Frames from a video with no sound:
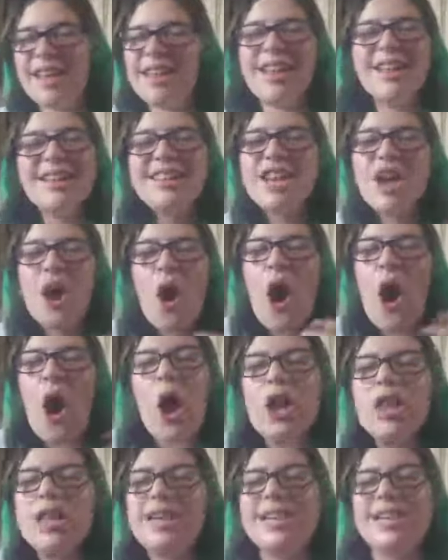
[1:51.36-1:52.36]
That's like
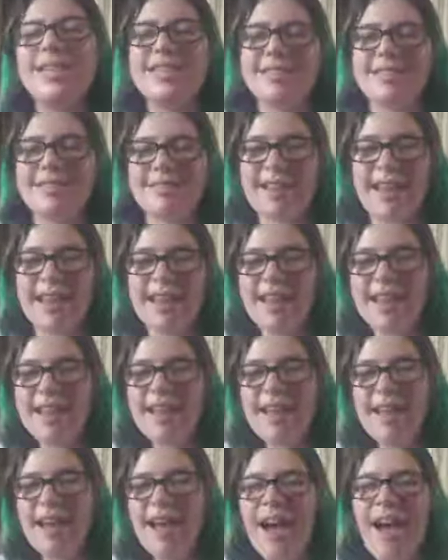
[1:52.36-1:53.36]
all I need to say.
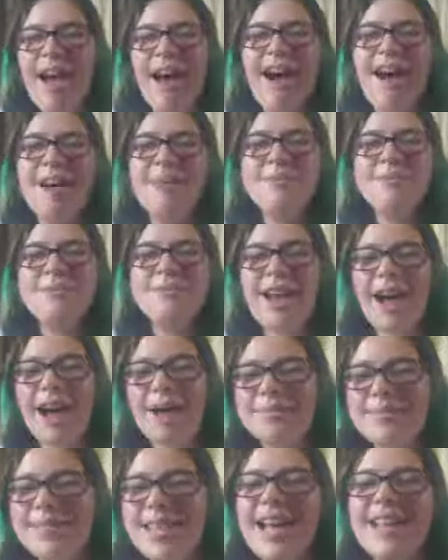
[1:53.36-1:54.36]

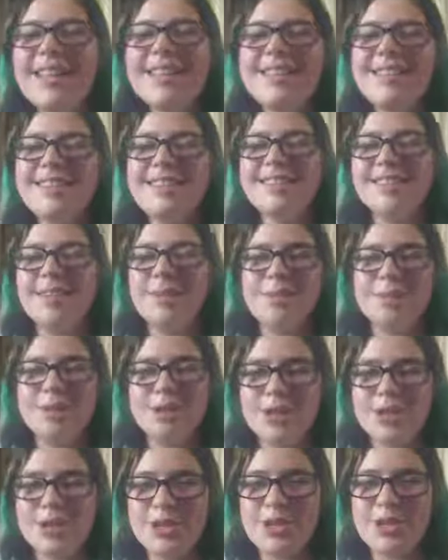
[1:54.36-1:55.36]
Top 10s is number
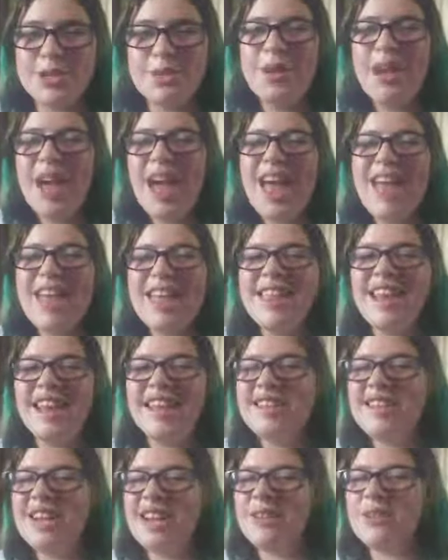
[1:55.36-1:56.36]
2. That
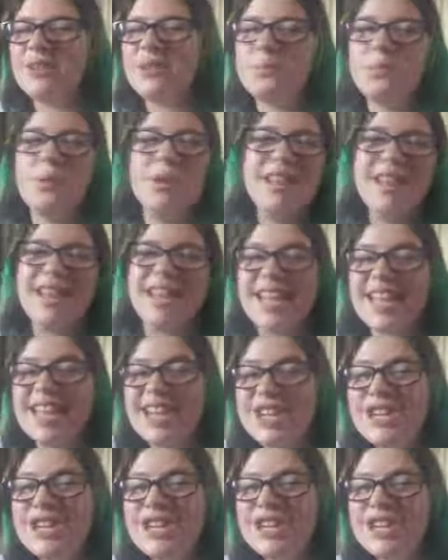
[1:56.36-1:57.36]
channel's more like
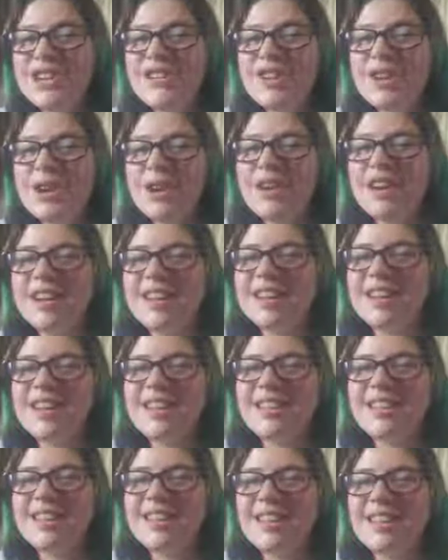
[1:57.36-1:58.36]
history
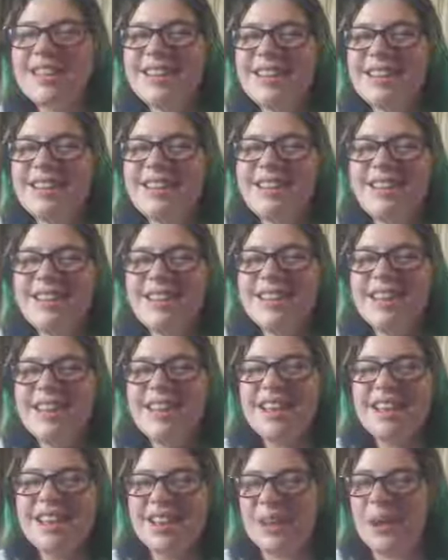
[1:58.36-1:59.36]
oriented.
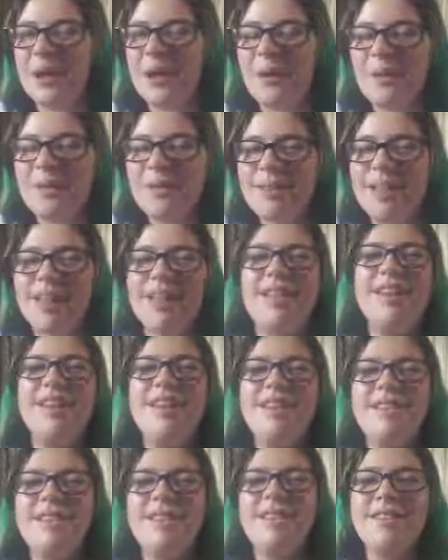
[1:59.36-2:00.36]
You know, like,
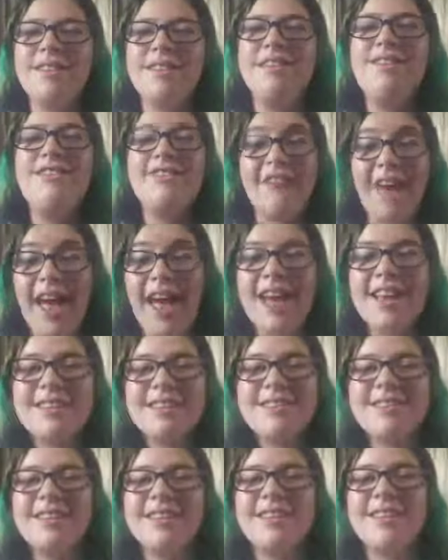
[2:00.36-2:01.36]

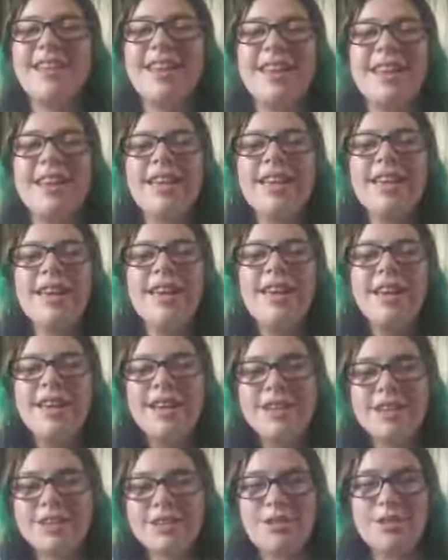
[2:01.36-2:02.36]
facts and, like,
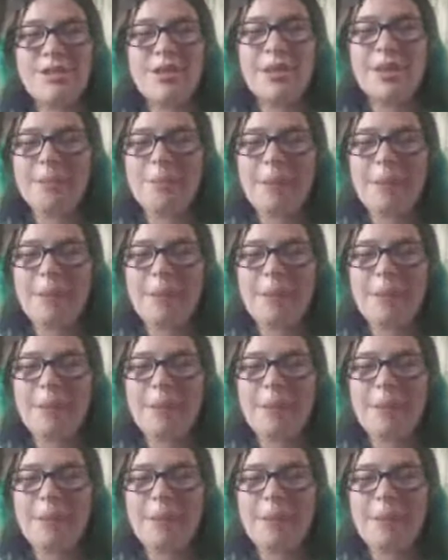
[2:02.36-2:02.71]
historical